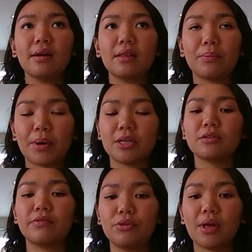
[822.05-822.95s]
the parts
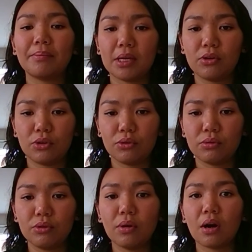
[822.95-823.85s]
of you that make you you.
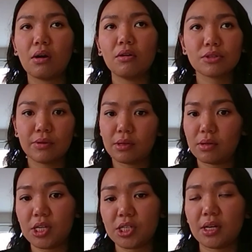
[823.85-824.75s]
You are also
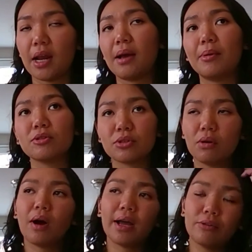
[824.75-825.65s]
Indonesian, and
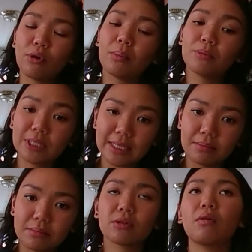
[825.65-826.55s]
I grew up
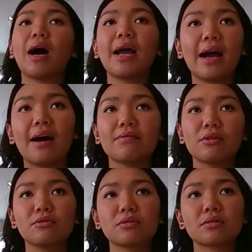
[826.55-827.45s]
Muslim, so I have
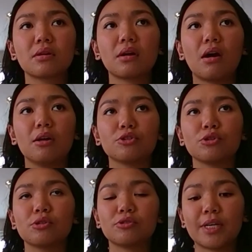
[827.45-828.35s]
those
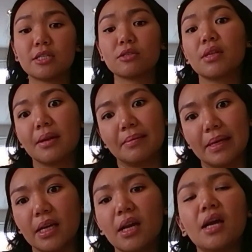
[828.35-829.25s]
cultural traits within
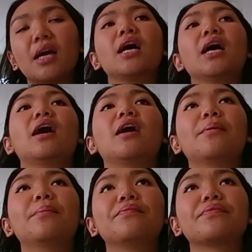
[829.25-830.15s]
me.
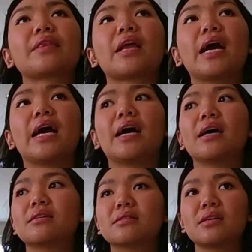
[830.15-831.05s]

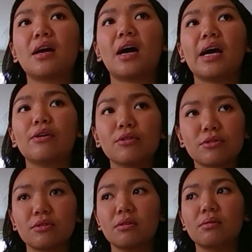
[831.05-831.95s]
And I
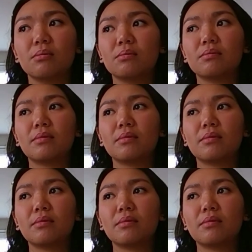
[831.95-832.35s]
also